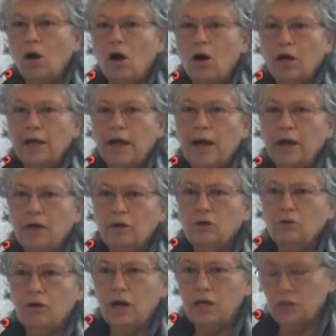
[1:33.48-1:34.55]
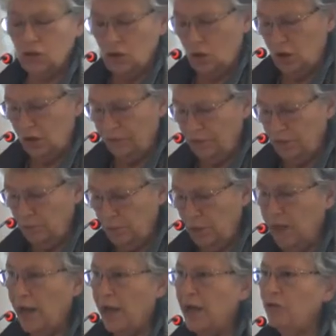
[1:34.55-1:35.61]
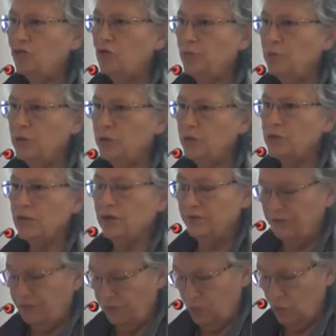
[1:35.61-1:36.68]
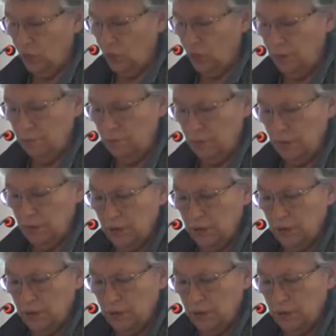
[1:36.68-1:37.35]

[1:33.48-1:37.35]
are categorized often by attributes of form,